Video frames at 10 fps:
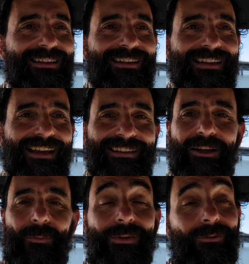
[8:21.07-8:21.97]
get cleaned
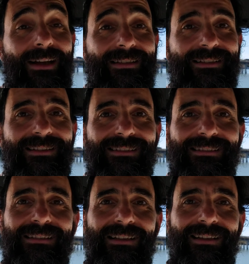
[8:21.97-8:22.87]
up and rest.
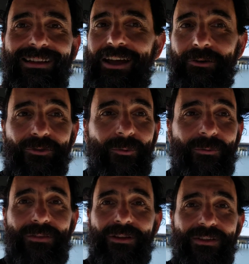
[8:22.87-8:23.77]
I don't know,
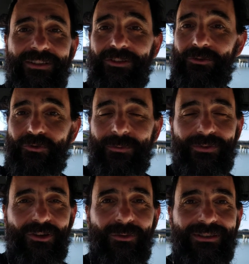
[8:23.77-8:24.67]
even if it's a little trip,
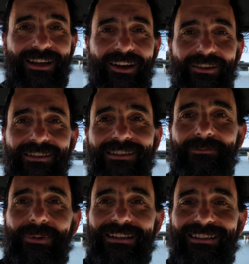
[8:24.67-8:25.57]
it's always tiring,
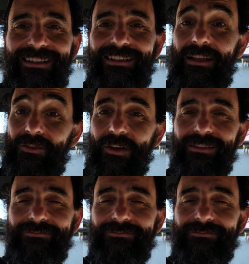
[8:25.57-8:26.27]
but it's fun.